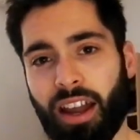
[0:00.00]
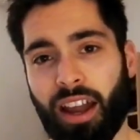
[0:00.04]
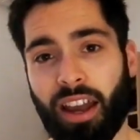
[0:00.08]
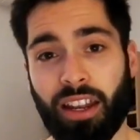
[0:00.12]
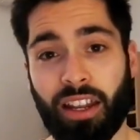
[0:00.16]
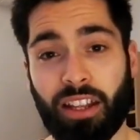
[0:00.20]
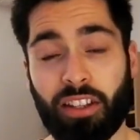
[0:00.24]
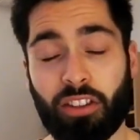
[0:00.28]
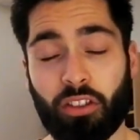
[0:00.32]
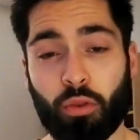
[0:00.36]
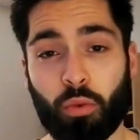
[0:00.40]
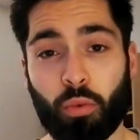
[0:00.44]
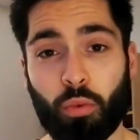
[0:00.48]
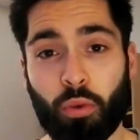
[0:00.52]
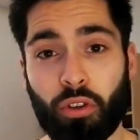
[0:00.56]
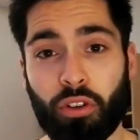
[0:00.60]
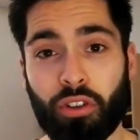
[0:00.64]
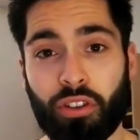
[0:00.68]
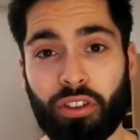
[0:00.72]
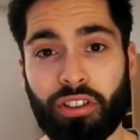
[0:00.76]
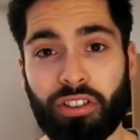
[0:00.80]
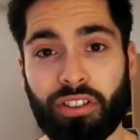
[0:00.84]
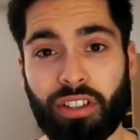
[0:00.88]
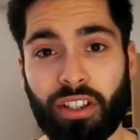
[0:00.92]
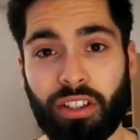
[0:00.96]
And it's
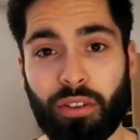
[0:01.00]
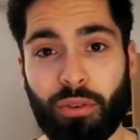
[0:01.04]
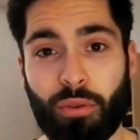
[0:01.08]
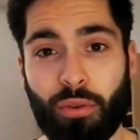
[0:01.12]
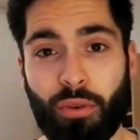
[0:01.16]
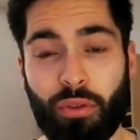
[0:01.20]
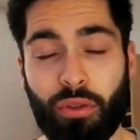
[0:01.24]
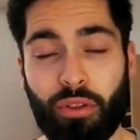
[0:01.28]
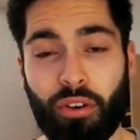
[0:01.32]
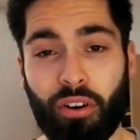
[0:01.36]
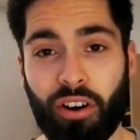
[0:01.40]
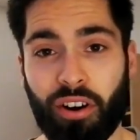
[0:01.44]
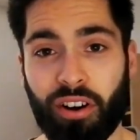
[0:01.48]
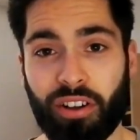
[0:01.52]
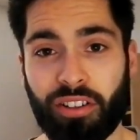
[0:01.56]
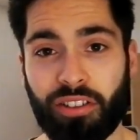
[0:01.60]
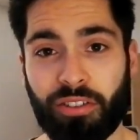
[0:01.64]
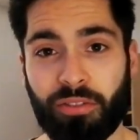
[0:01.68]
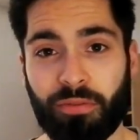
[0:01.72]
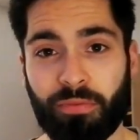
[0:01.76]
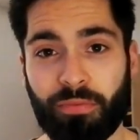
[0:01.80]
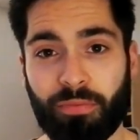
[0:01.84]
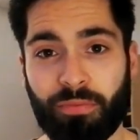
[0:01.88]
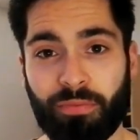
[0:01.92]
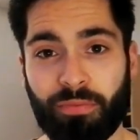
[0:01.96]
worse than you
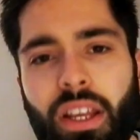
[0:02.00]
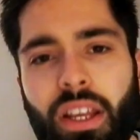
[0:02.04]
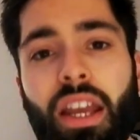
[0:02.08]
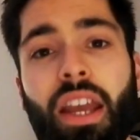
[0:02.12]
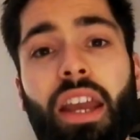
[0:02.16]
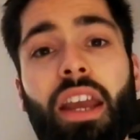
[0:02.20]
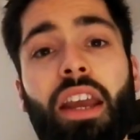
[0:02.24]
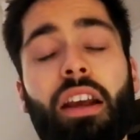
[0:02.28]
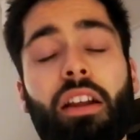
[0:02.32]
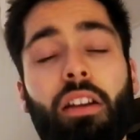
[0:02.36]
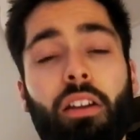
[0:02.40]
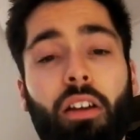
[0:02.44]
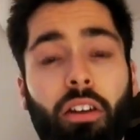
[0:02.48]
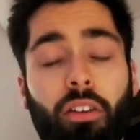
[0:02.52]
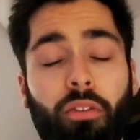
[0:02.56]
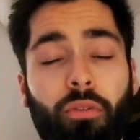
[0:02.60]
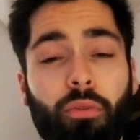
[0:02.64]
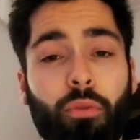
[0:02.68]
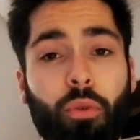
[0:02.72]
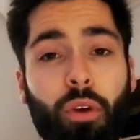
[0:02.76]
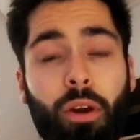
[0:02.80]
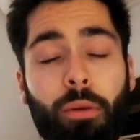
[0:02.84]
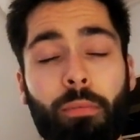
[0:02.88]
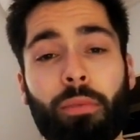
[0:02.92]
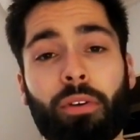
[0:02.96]
thought. A lot
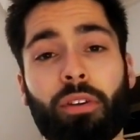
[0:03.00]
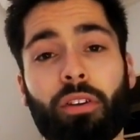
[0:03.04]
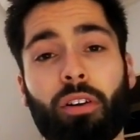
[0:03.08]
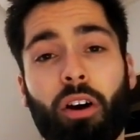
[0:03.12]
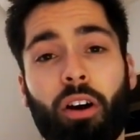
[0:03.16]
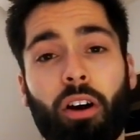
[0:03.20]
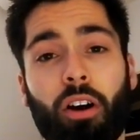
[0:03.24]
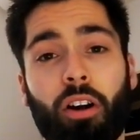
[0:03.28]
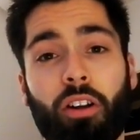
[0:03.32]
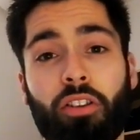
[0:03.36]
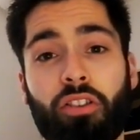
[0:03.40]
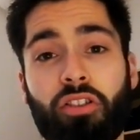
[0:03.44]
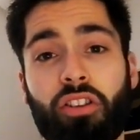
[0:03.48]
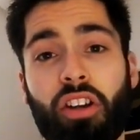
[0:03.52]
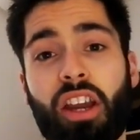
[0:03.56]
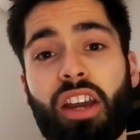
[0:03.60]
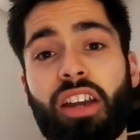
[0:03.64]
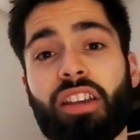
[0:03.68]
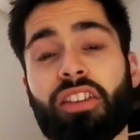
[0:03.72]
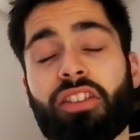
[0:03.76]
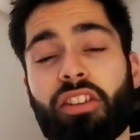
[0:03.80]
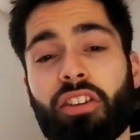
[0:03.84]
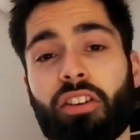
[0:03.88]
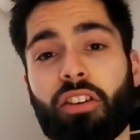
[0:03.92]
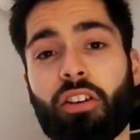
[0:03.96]
of women are
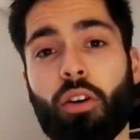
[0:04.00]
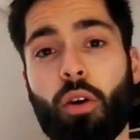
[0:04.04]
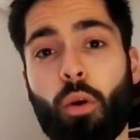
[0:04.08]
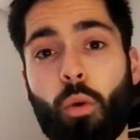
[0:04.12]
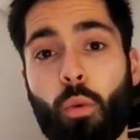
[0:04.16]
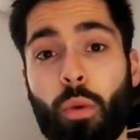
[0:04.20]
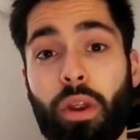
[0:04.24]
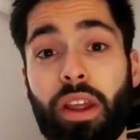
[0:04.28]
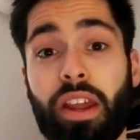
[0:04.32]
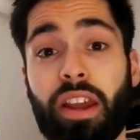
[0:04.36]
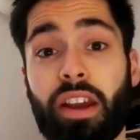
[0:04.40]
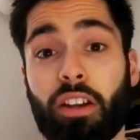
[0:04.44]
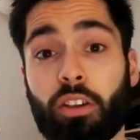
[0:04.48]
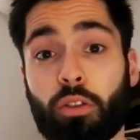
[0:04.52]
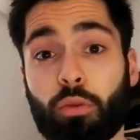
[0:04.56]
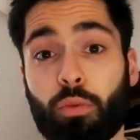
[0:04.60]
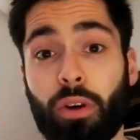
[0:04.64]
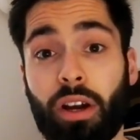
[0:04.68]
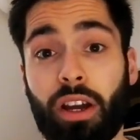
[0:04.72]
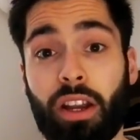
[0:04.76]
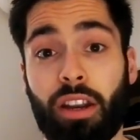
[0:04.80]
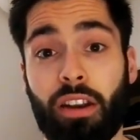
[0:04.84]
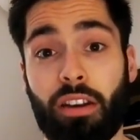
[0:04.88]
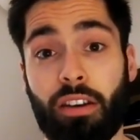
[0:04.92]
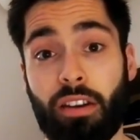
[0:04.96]
chasing careers
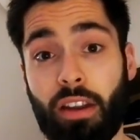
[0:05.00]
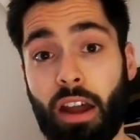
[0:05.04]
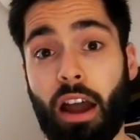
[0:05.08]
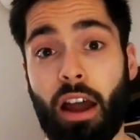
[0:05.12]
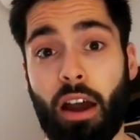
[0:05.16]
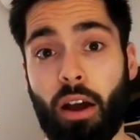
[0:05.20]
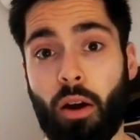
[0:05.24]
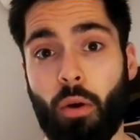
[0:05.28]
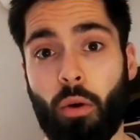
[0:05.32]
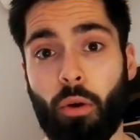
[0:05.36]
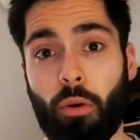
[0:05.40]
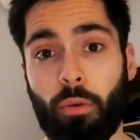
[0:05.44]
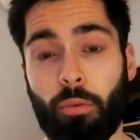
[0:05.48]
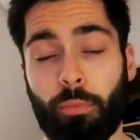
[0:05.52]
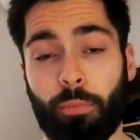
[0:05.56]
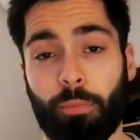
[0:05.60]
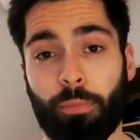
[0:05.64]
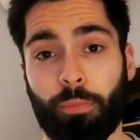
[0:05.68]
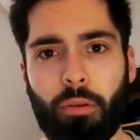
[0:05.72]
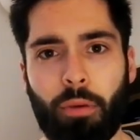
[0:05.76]
right now.